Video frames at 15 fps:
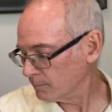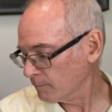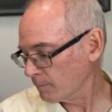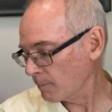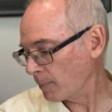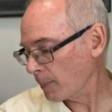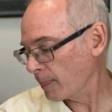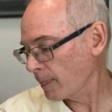
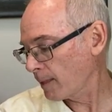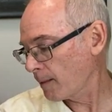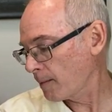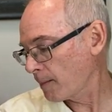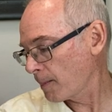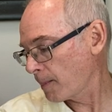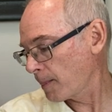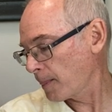
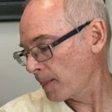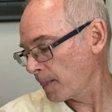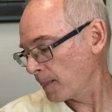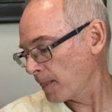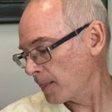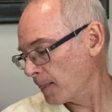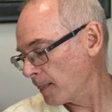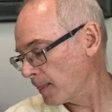
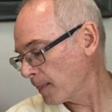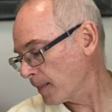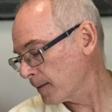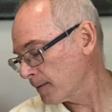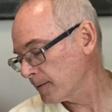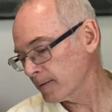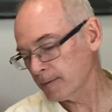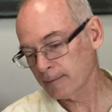
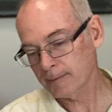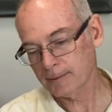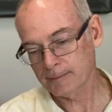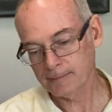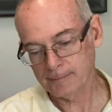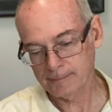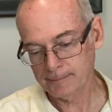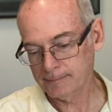
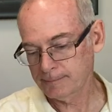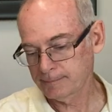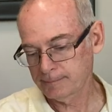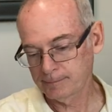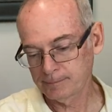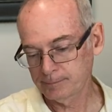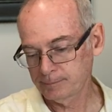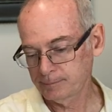
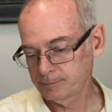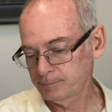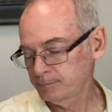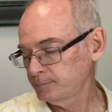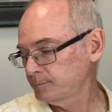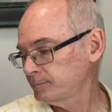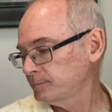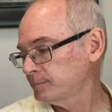
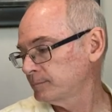No words are spoken by the person on screen.